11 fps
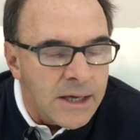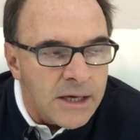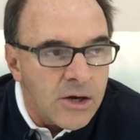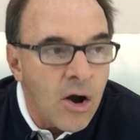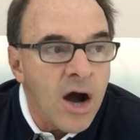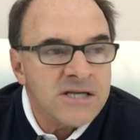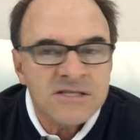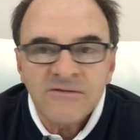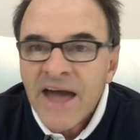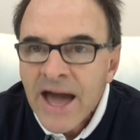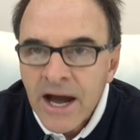cost of
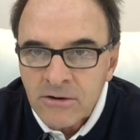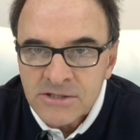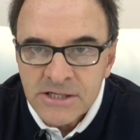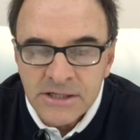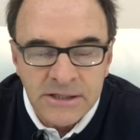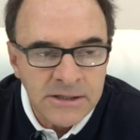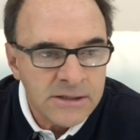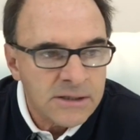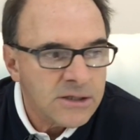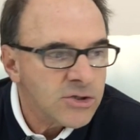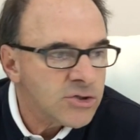housing,
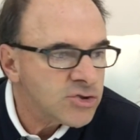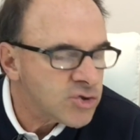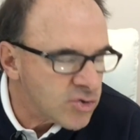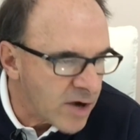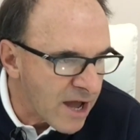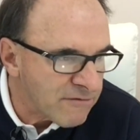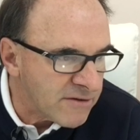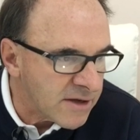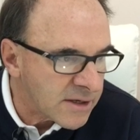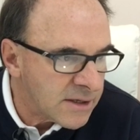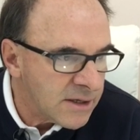
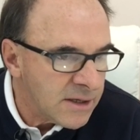traffic,